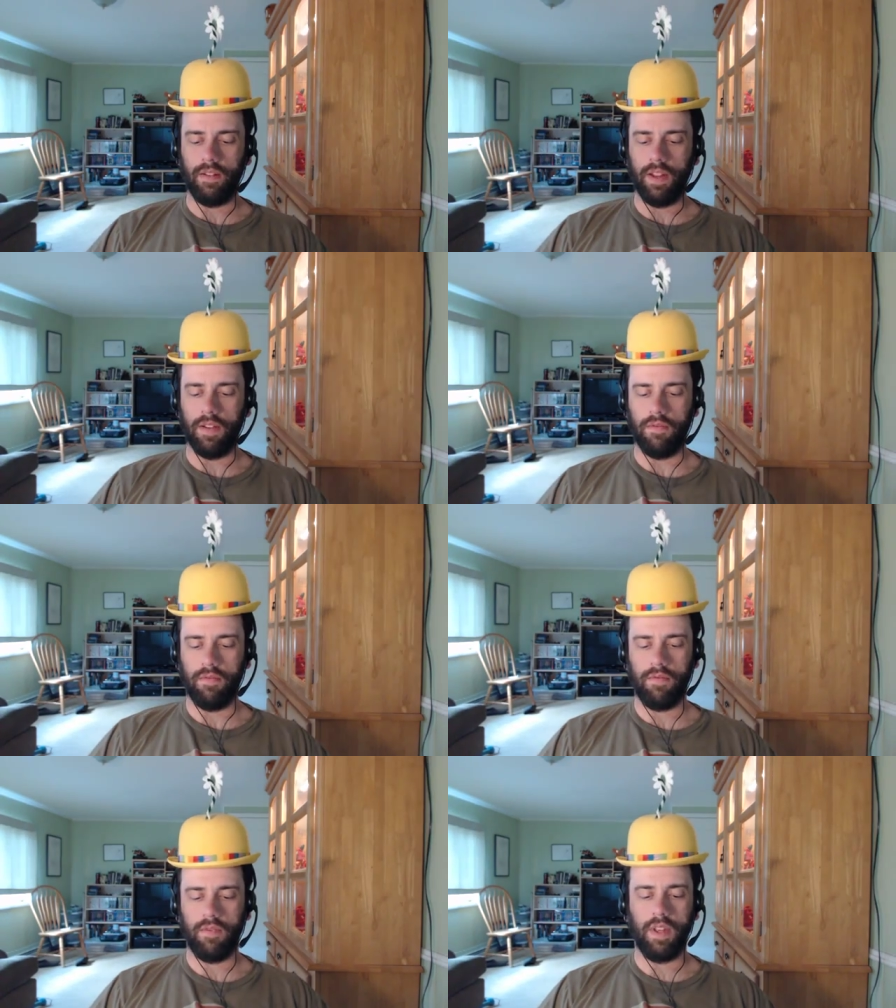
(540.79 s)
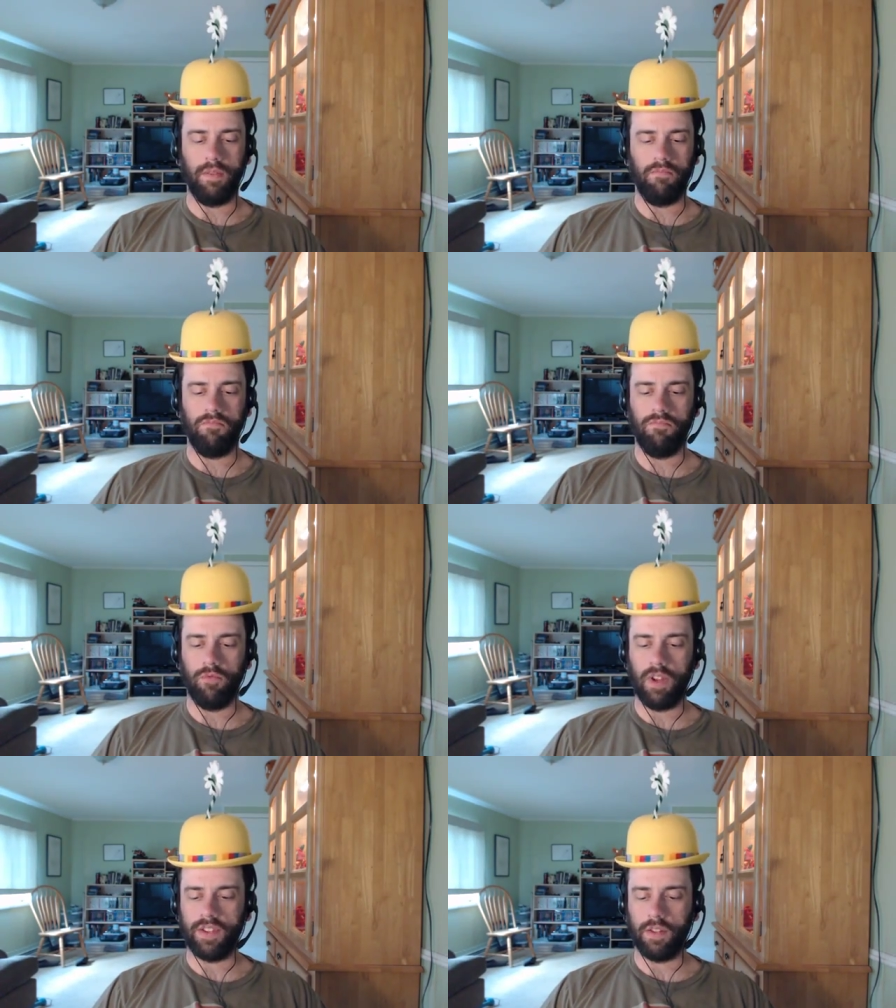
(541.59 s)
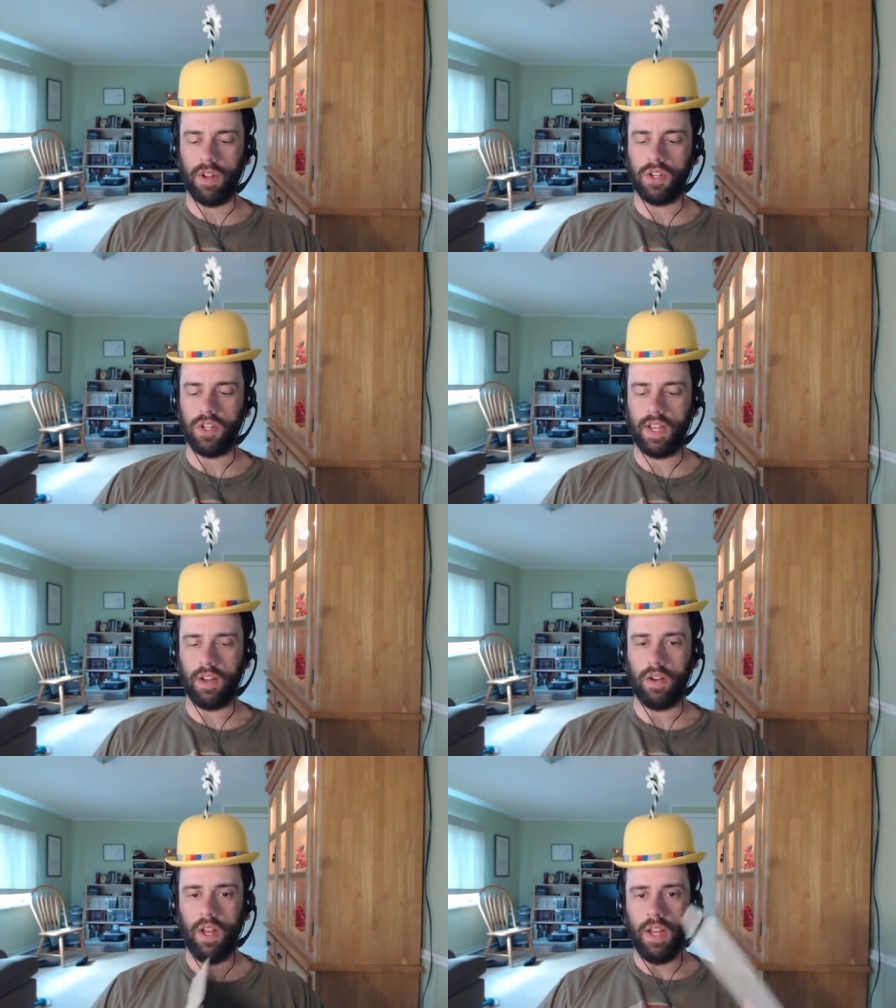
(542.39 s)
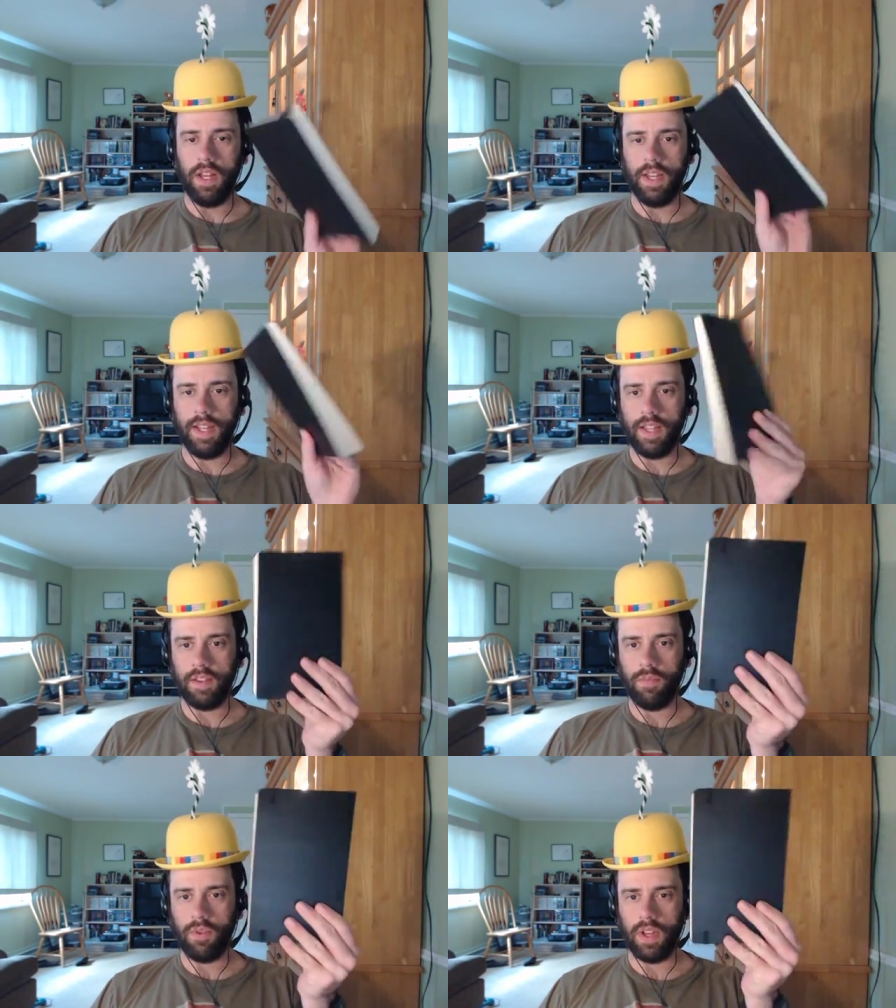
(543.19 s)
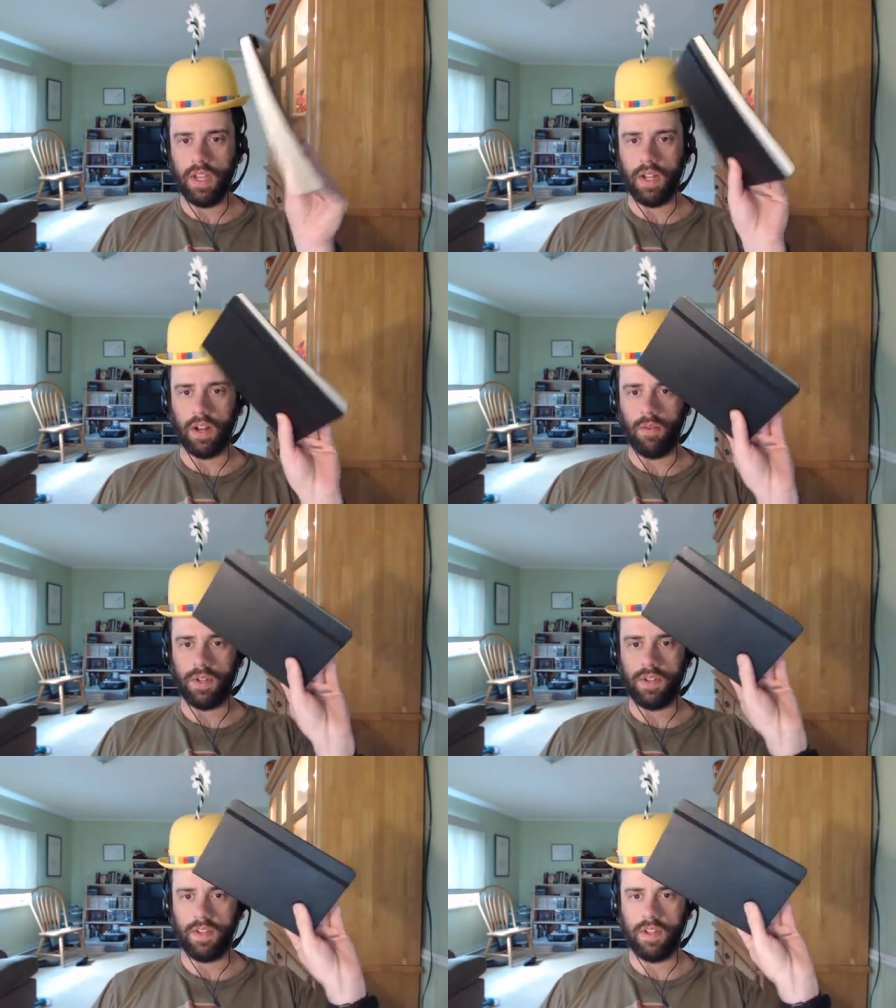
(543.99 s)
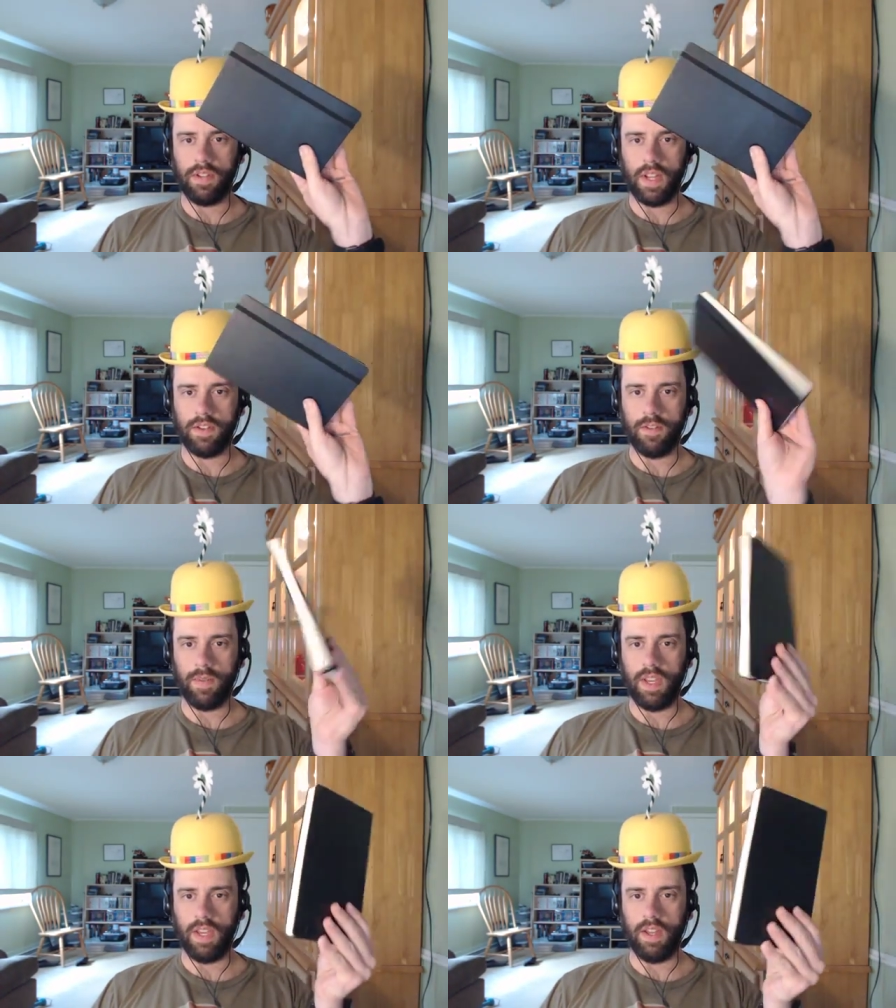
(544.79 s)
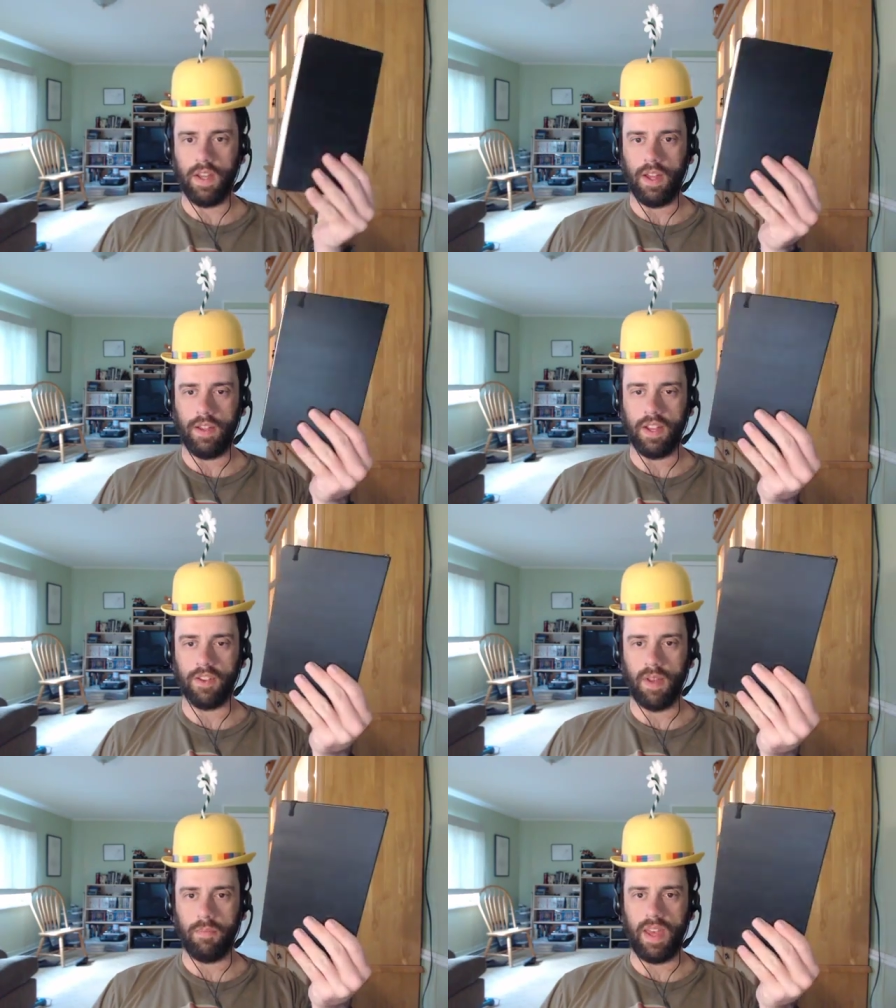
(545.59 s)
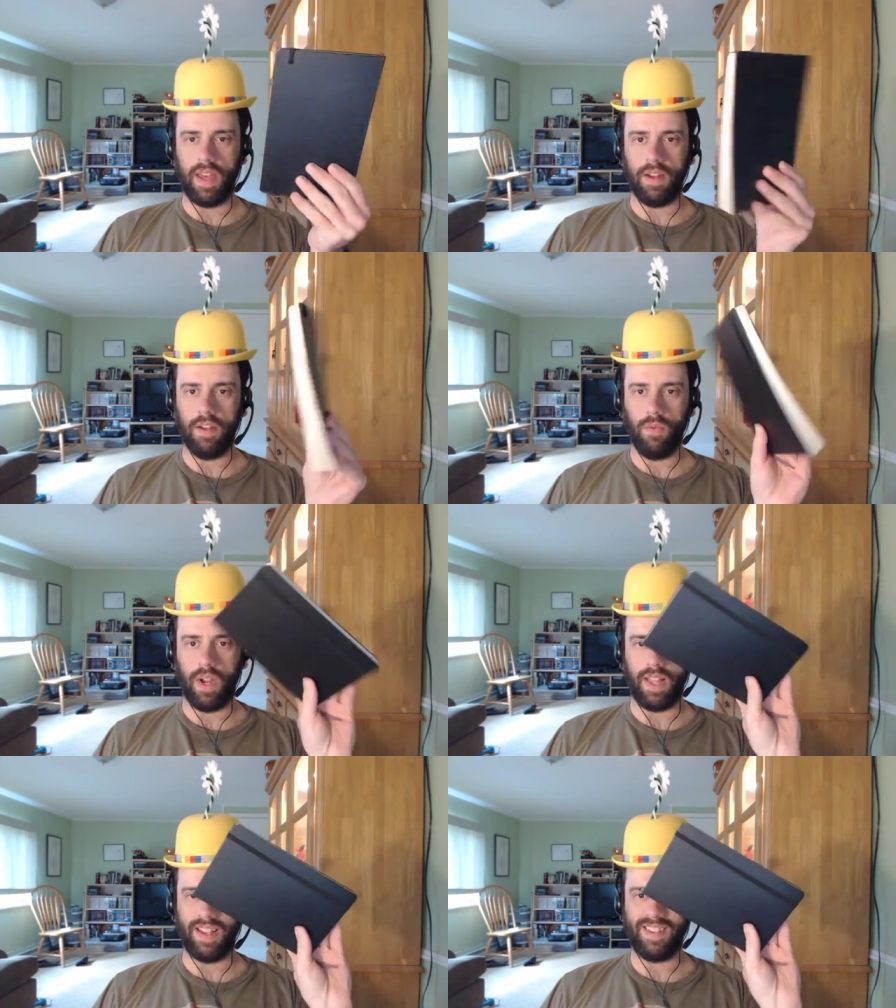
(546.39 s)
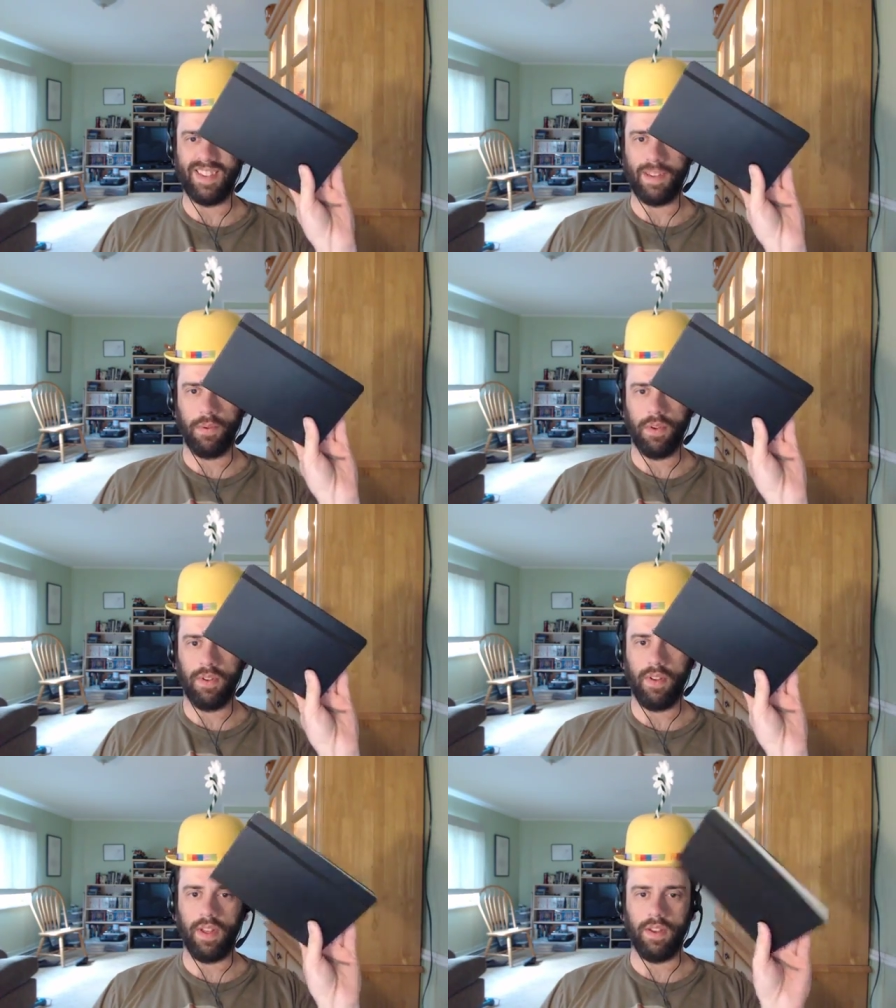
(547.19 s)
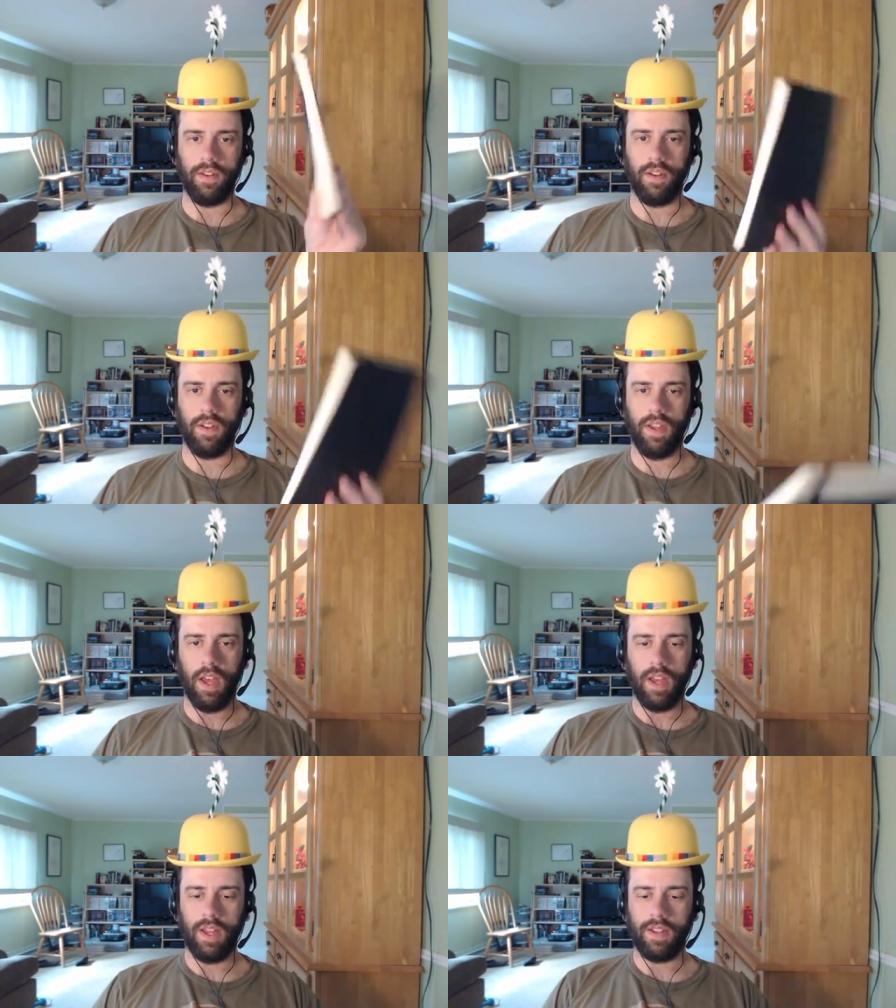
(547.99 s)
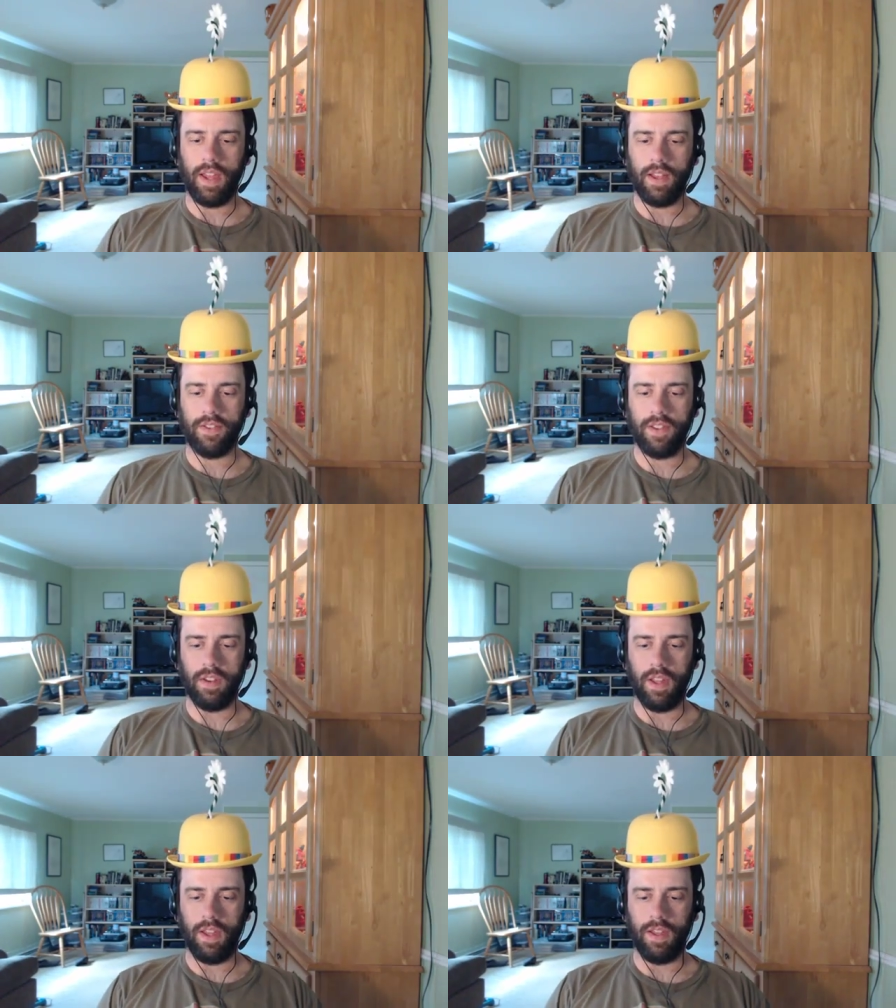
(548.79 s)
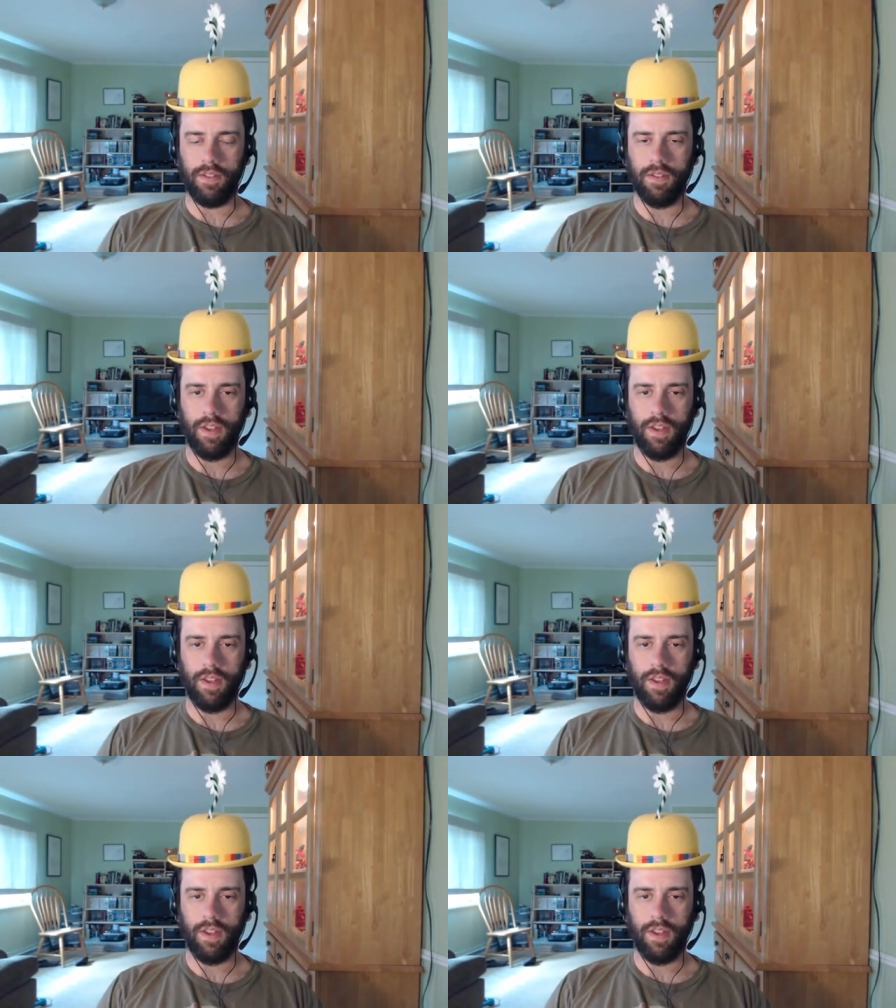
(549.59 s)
and the Rise of the Red Shadow, in this book here, which sits next to me, next to my bed while I sleep, and takes in, well,